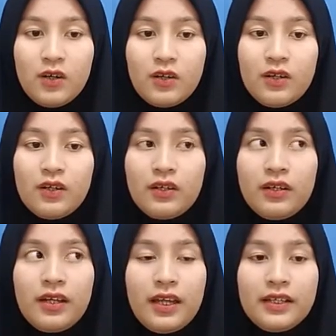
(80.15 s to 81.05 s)

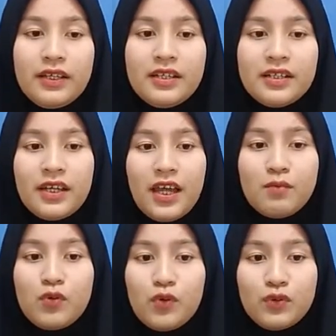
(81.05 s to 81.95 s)
And then the
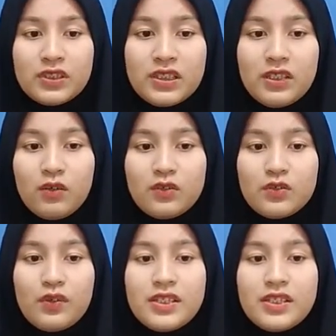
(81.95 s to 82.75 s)
MOOC also